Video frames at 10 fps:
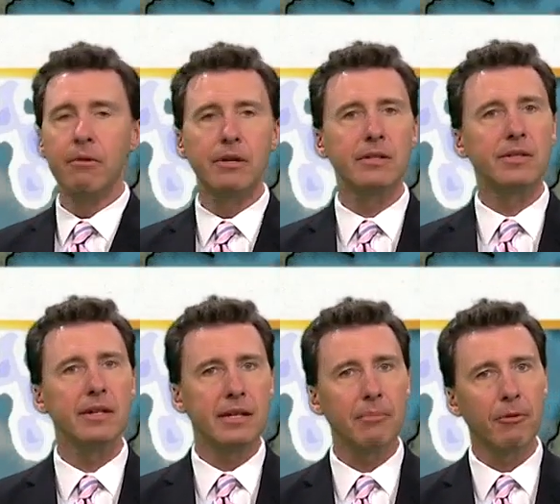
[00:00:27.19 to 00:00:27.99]
We could
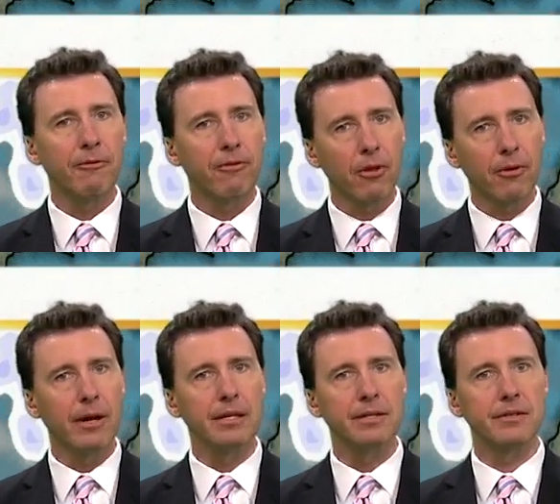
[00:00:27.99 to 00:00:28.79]
see a couple
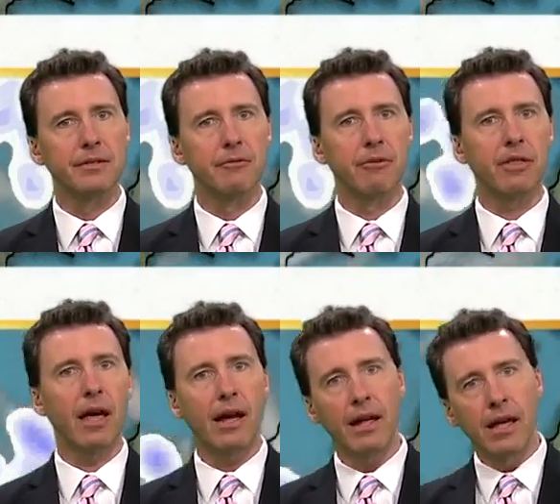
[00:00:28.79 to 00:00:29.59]
flurries with
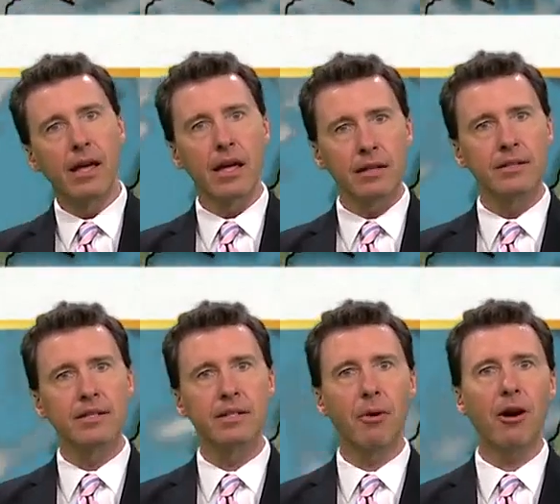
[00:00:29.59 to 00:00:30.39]
that
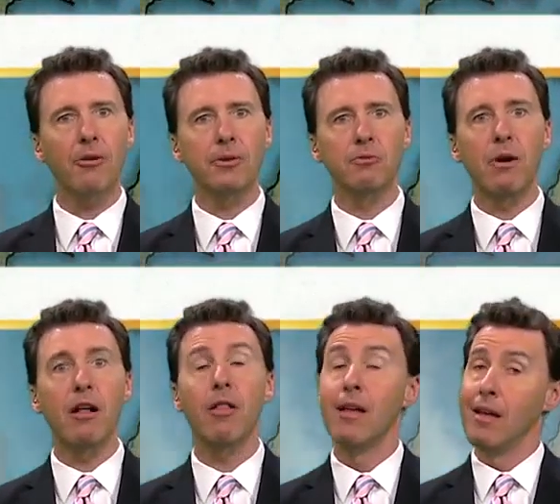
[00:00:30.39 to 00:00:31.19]
into tomorrow as
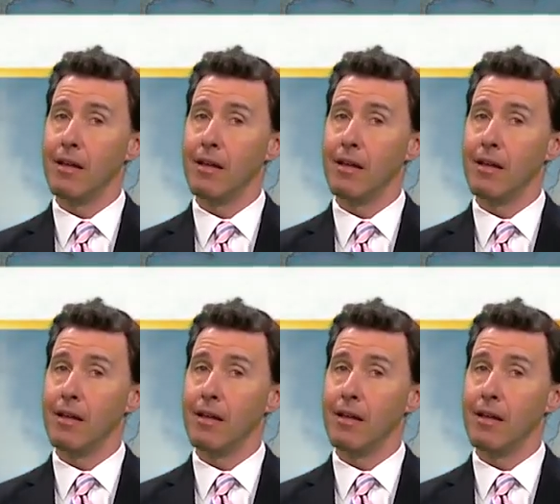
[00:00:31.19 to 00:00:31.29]
well.